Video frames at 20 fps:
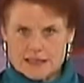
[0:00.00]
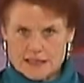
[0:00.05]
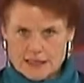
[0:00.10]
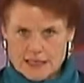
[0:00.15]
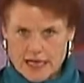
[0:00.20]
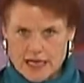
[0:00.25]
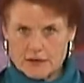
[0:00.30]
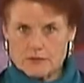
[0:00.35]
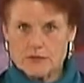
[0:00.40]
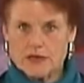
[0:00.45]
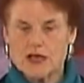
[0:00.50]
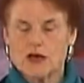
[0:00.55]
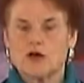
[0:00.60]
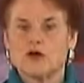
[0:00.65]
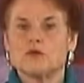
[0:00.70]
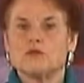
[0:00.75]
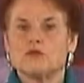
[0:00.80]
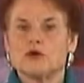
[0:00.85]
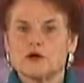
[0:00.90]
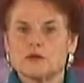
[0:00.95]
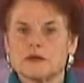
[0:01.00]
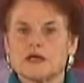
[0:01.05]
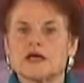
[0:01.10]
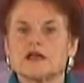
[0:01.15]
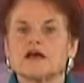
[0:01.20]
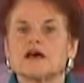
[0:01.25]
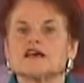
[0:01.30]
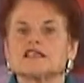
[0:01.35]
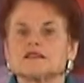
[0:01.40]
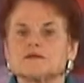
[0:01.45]
Take me home. Put me on
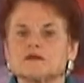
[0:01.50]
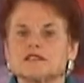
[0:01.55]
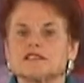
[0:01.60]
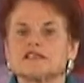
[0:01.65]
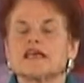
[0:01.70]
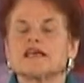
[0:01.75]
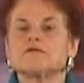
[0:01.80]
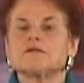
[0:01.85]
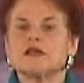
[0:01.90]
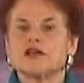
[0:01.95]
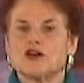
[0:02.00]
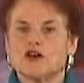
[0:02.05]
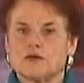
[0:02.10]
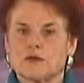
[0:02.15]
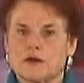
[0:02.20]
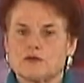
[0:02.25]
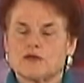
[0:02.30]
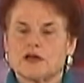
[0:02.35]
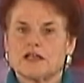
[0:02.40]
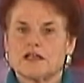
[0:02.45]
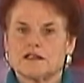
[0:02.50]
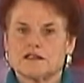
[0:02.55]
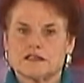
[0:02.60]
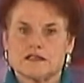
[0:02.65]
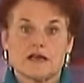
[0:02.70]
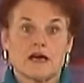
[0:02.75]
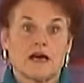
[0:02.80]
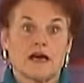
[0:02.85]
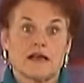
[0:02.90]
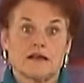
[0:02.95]
hospice. Take me home. I'm ready to
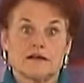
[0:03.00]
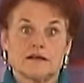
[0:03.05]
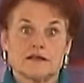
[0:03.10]
die.